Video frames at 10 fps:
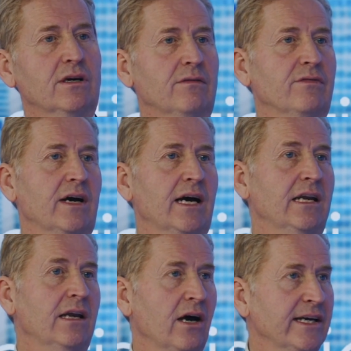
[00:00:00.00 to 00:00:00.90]
of
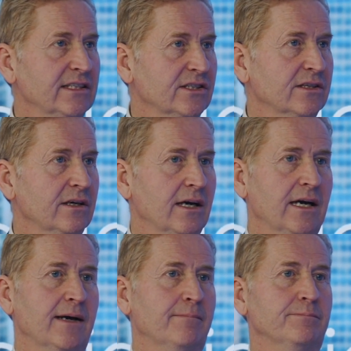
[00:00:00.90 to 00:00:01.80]
light,
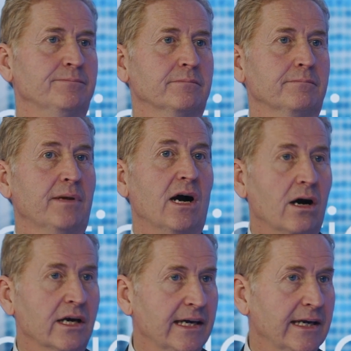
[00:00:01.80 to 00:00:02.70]

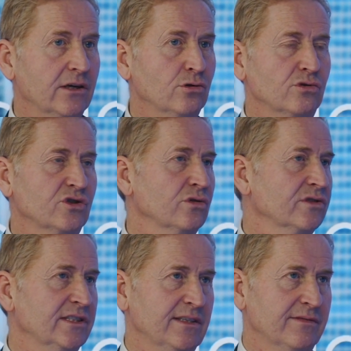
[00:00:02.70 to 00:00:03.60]
parking, and all
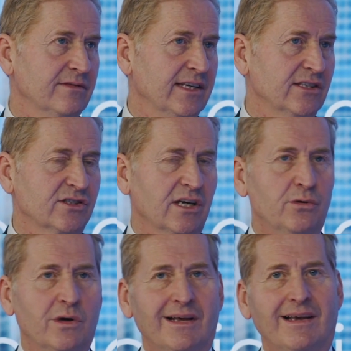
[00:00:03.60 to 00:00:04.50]
sorts of different things.
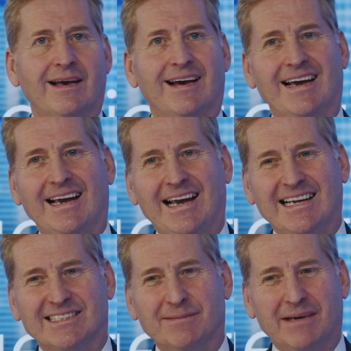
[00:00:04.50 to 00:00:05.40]
So
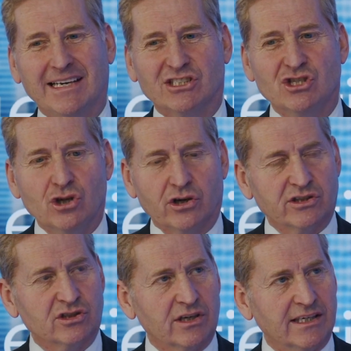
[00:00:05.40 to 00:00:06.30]
it's not
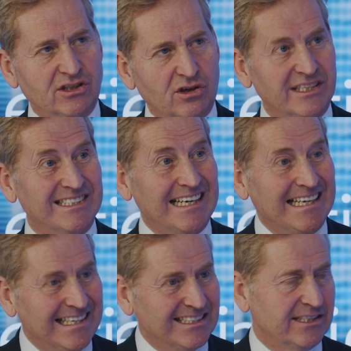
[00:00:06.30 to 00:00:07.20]
as
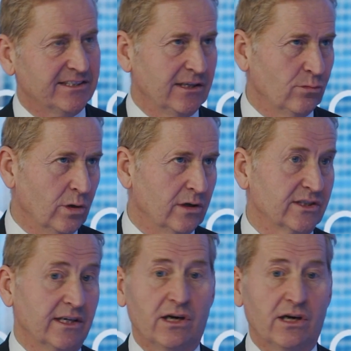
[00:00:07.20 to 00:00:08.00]
easy as it was. And